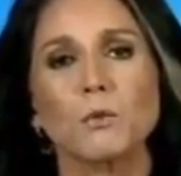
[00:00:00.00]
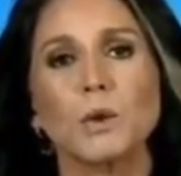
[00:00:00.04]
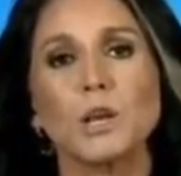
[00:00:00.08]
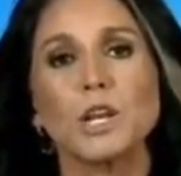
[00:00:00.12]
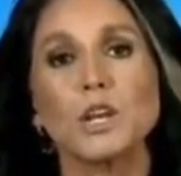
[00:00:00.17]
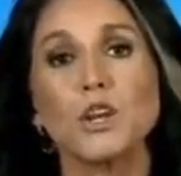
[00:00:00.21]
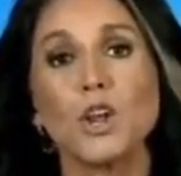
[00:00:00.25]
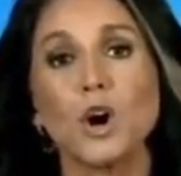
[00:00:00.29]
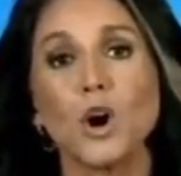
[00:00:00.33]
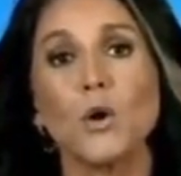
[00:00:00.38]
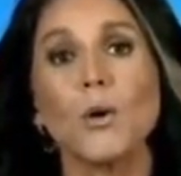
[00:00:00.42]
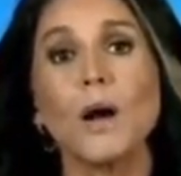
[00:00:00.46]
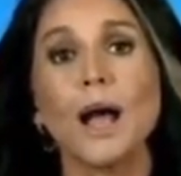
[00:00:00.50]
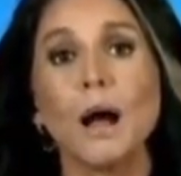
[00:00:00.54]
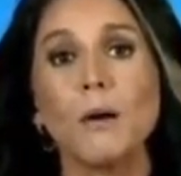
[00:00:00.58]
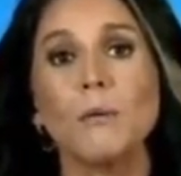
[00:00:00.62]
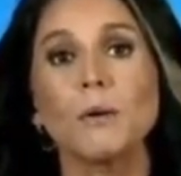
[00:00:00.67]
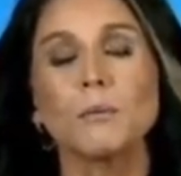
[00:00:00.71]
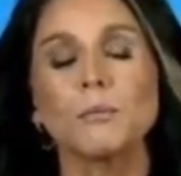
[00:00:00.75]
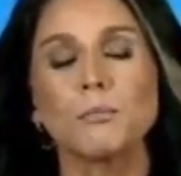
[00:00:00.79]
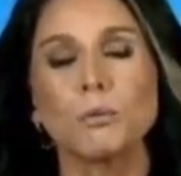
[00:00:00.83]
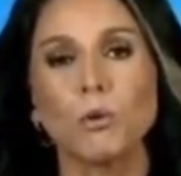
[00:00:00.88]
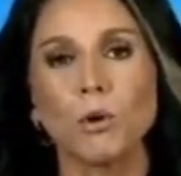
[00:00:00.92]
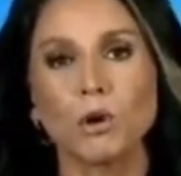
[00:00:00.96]
We know
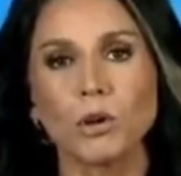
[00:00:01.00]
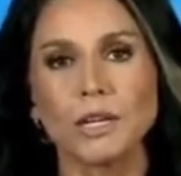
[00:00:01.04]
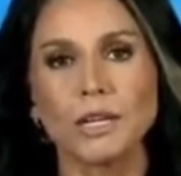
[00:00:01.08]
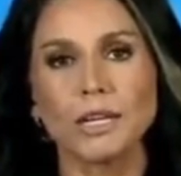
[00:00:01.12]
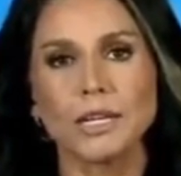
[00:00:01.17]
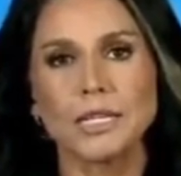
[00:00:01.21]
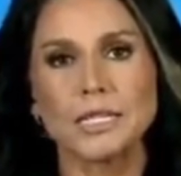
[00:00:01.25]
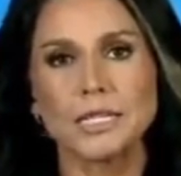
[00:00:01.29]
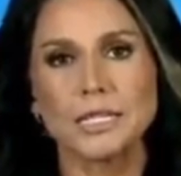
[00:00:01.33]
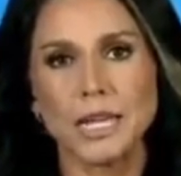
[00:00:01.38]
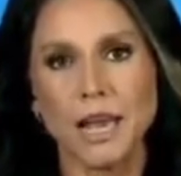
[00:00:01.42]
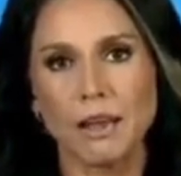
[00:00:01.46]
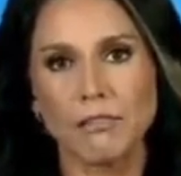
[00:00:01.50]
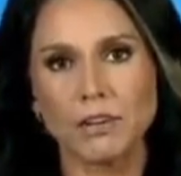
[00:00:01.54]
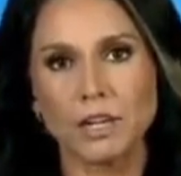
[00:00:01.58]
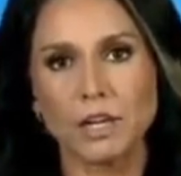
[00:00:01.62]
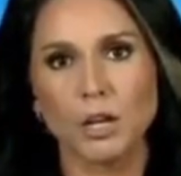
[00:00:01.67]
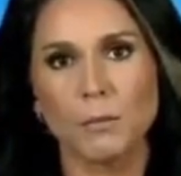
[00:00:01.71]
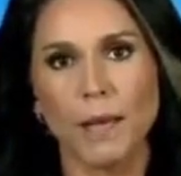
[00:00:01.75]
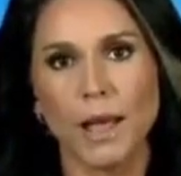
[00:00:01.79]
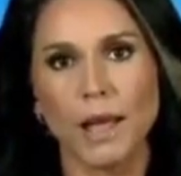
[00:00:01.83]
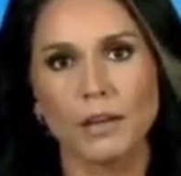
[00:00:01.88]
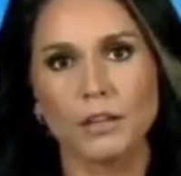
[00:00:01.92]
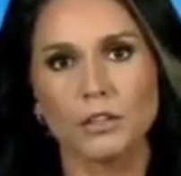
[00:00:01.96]
how important it is to have a
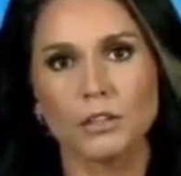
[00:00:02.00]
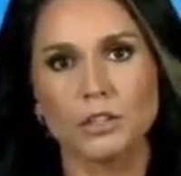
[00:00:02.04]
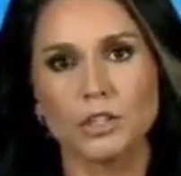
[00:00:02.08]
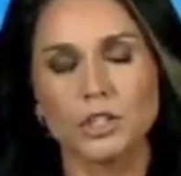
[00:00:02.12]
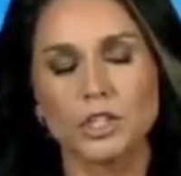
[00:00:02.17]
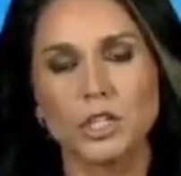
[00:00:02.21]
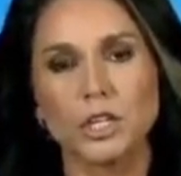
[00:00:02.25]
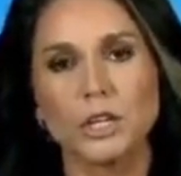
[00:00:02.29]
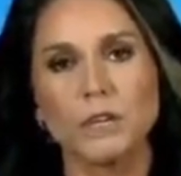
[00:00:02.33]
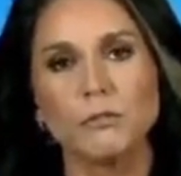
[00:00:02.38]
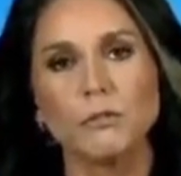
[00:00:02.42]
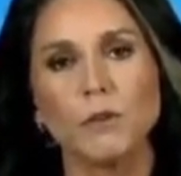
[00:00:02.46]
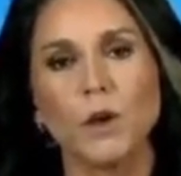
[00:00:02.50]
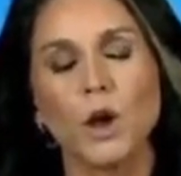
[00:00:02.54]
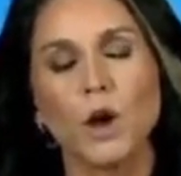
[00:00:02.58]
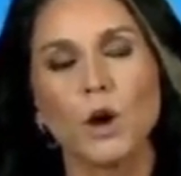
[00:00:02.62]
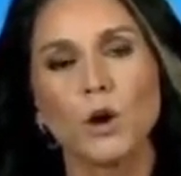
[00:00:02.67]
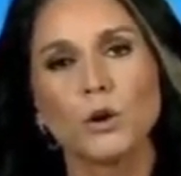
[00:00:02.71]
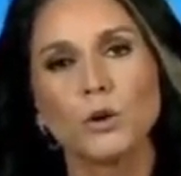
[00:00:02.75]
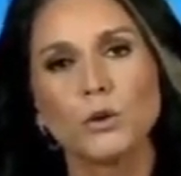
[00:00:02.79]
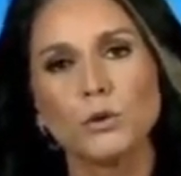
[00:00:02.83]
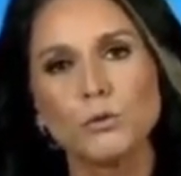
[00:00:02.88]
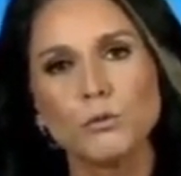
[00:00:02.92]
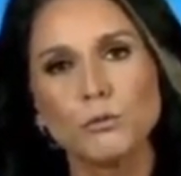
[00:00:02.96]
commander-in-chief
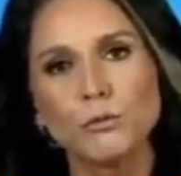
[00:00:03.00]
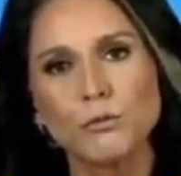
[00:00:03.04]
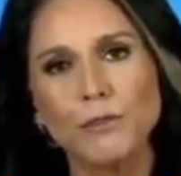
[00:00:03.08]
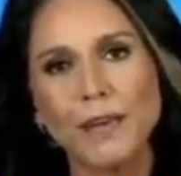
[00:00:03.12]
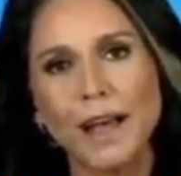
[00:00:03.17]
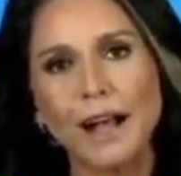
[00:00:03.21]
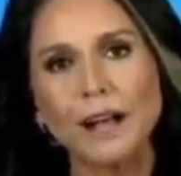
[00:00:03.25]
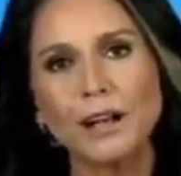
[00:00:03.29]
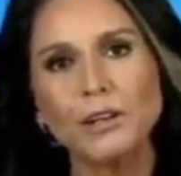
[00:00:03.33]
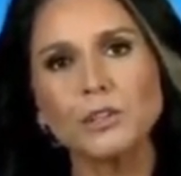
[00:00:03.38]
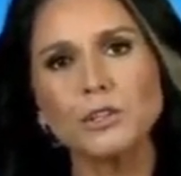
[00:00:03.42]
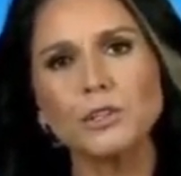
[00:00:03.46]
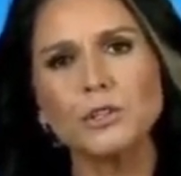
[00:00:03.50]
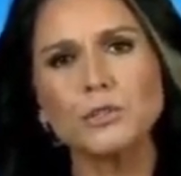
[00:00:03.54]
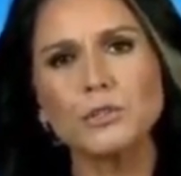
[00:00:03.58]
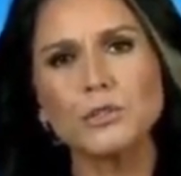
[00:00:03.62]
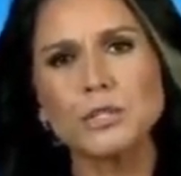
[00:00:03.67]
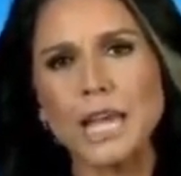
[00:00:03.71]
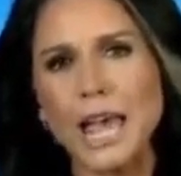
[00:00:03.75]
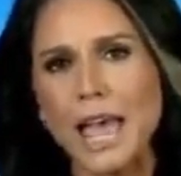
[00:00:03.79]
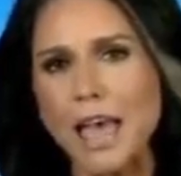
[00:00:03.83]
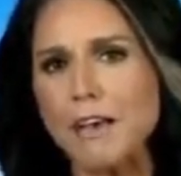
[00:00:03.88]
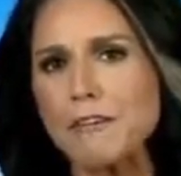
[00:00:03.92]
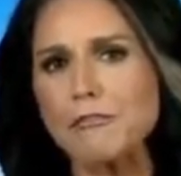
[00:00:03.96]
who
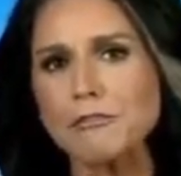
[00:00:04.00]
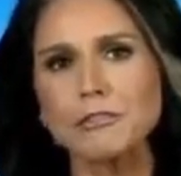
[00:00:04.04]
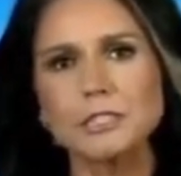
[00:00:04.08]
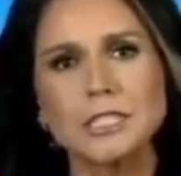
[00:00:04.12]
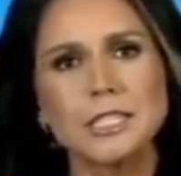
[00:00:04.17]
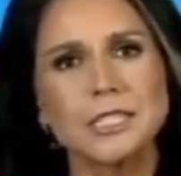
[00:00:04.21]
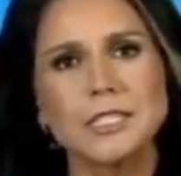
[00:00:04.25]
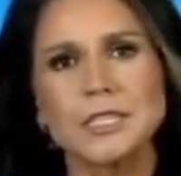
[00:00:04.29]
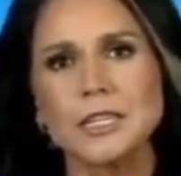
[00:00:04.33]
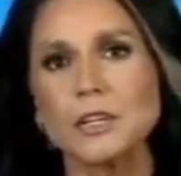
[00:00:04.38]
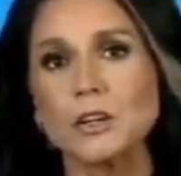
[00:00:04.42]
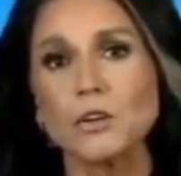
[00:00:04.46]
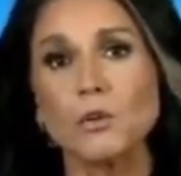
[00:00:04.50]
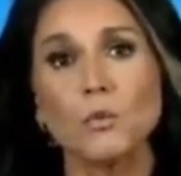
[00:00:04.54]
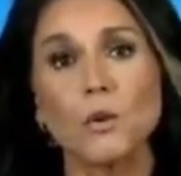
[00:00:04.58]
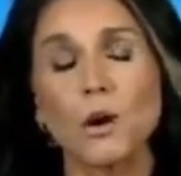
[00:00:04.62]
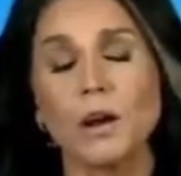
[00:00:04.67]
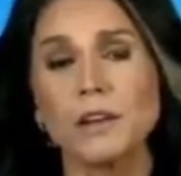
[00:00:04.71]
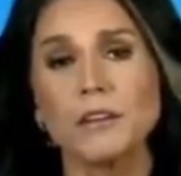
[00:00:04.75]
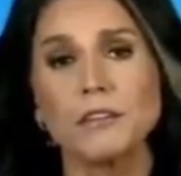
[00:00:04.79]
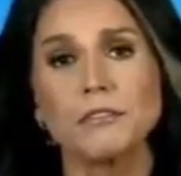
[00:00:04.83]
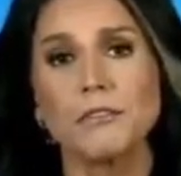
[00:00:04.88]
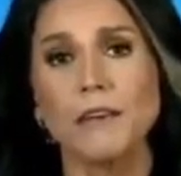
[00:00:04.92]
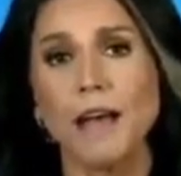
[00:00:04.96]
values every single
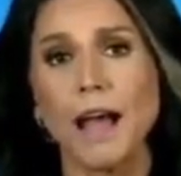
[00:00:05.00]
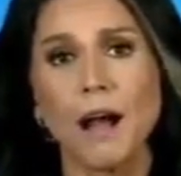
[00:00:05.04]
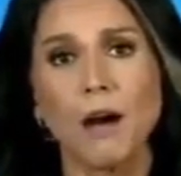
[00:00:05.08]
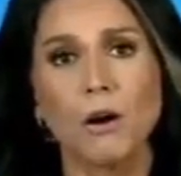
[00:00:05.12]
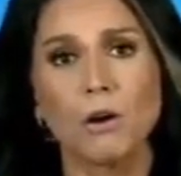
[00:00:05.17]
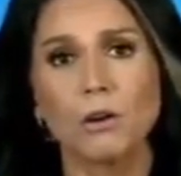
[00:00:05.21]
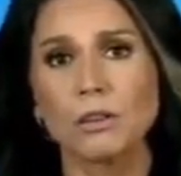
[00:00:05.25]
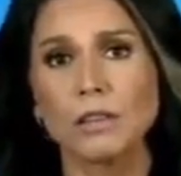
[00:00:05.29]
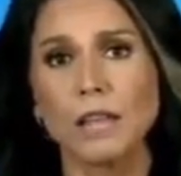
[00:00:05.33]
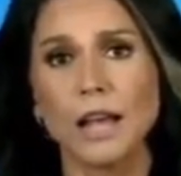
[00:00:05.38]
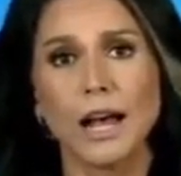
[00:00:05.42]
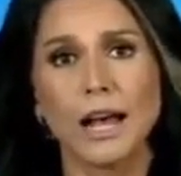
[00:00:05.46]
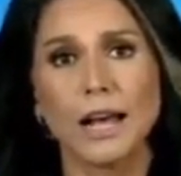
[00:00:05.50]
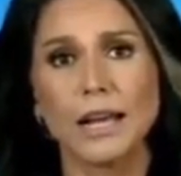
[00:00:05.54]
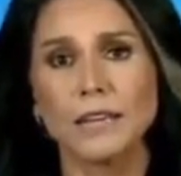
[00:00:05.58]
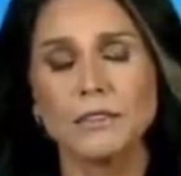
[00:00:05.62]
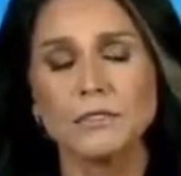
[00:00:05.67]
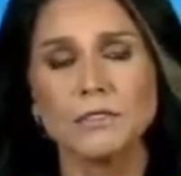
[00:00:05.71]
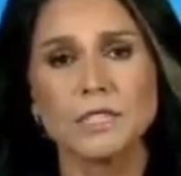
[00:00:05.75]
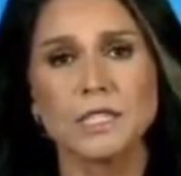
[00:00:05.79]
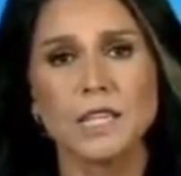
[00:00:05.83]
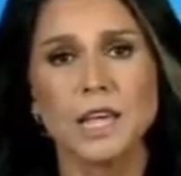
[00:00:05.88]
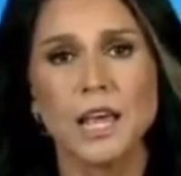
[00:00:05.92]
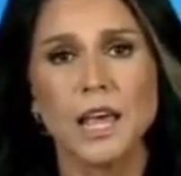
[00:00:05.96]
one of our
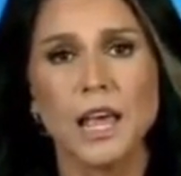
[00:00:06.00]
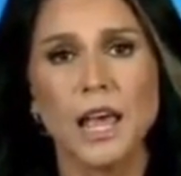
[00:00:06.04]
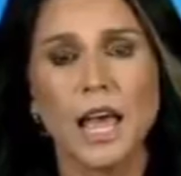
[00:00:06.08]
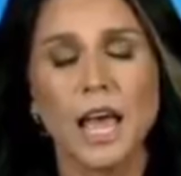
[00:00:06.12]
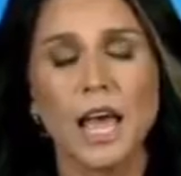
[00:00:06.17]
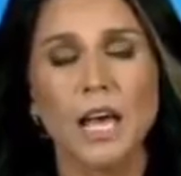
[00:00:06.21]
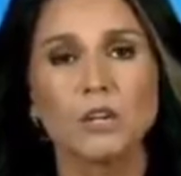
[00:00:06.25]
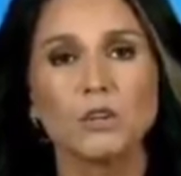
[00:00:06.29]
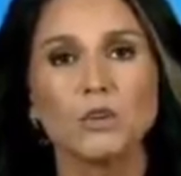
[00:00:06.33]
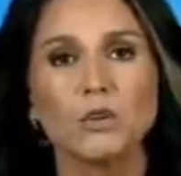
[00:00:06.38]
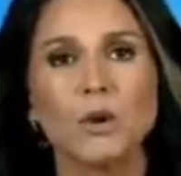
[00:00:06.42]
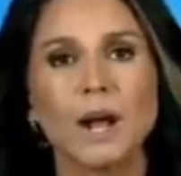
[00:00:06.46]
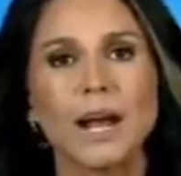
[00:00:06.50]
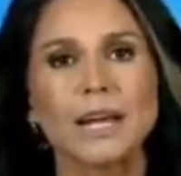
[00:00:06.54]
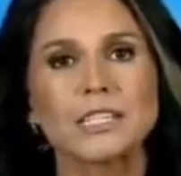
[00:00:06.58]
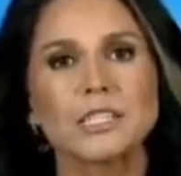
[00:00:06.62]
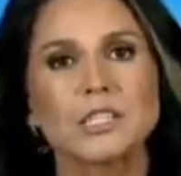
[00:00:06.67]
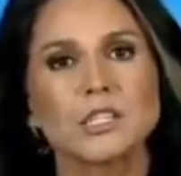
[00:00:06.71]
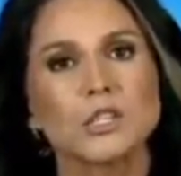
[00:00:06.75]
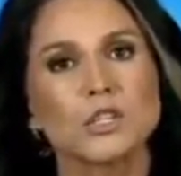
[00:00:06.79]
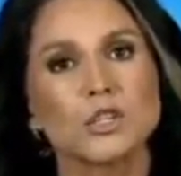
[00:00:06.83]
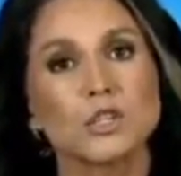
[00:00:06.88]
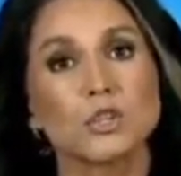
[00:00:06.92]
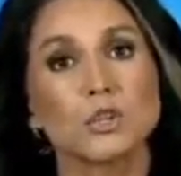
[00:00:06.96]
lives and who
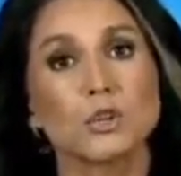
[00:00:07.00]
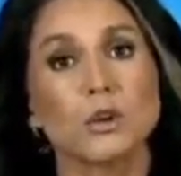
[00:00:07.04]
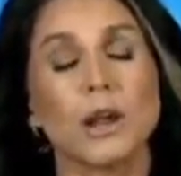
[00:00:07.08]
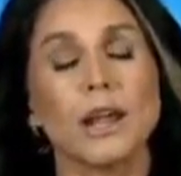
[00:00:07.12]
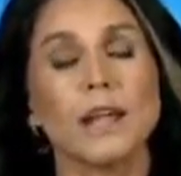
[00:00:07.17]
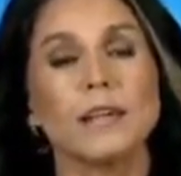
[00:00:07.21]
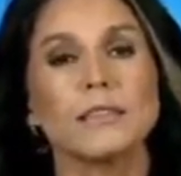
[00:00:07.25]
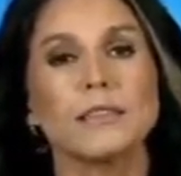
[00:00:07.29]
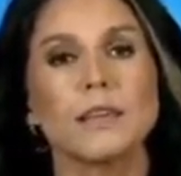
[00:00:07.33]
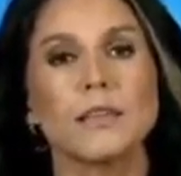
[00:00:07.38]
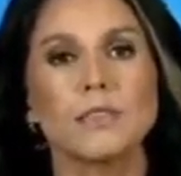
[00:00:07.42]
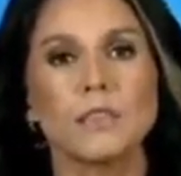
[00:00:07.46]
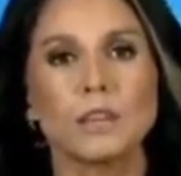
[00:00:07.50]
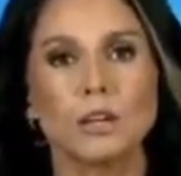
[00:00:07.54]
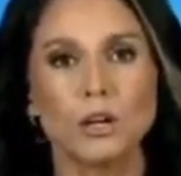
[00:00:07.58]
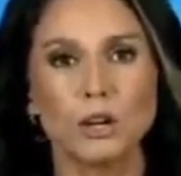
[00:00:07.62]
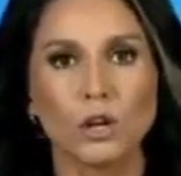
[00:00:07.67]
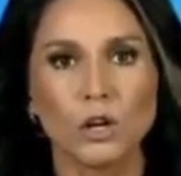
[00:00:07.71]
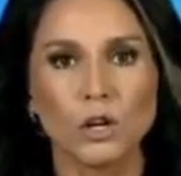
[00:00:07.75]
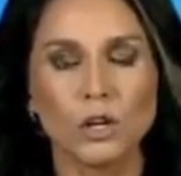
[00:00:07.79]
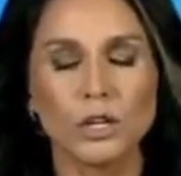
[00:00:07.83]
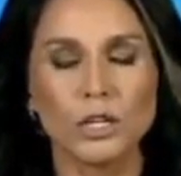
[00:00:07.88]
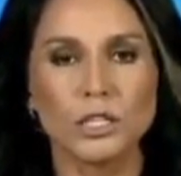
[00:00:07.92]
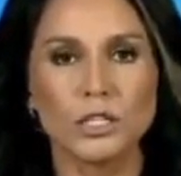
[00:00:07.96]
has the strength and the
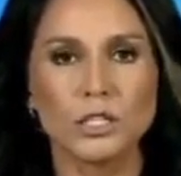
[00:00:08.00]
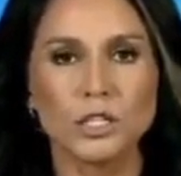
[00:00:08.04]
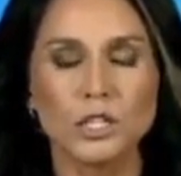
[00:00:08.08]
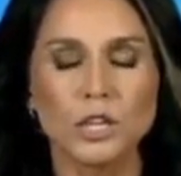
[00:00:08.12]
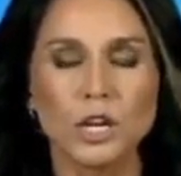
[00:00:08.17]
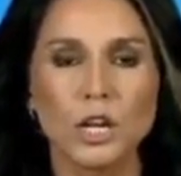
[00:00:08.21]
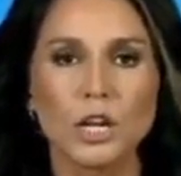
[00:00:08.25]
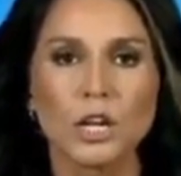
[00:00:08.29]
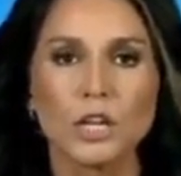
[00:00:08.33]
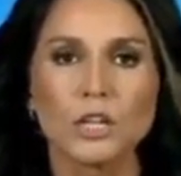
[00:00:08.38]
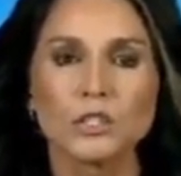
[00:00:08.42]
courage